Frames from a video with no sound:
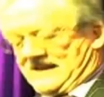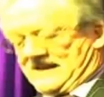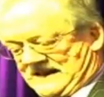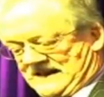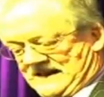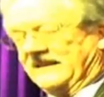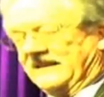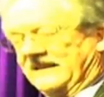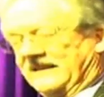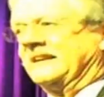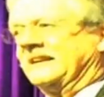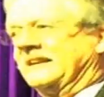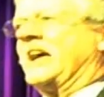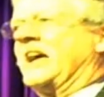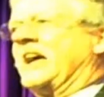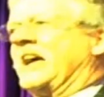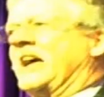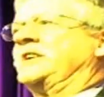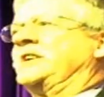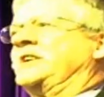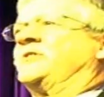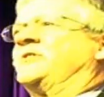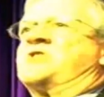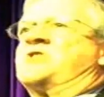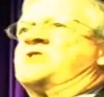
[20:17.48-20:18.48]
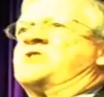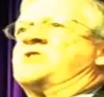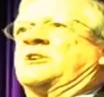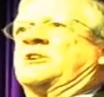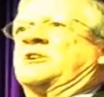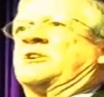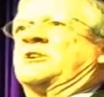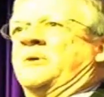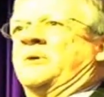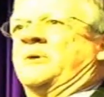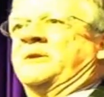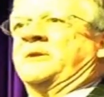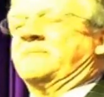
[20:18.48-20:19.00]
Ladies and gentlemen,
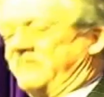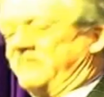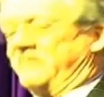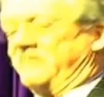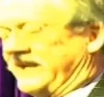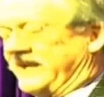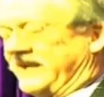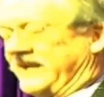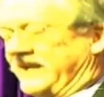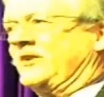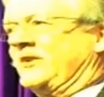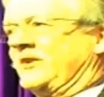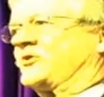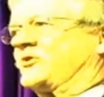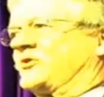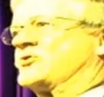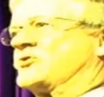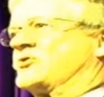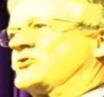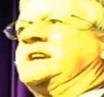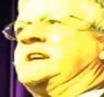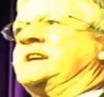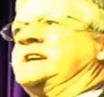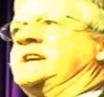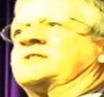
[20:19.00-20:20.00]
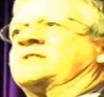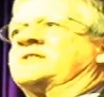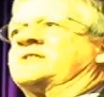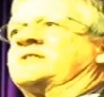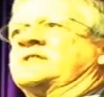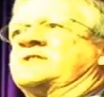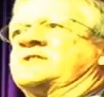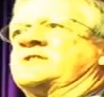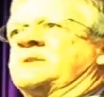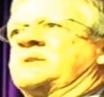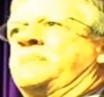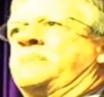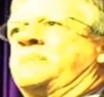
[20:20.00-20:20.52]
it is great to
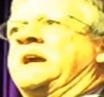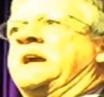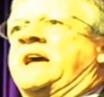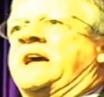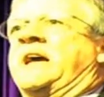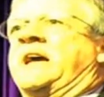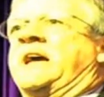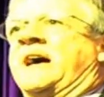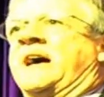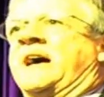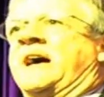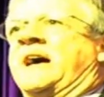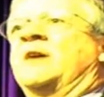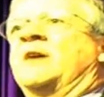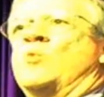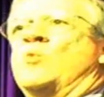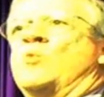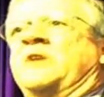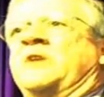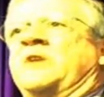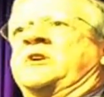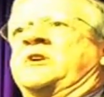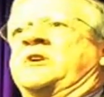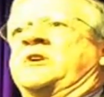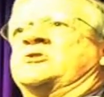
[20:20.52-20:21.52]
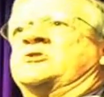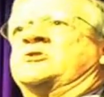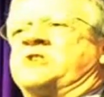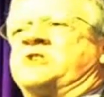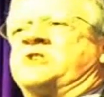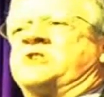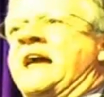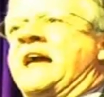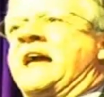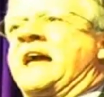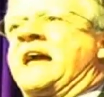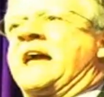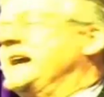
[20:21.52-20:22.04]
be here with you
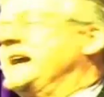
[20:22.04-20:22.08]
today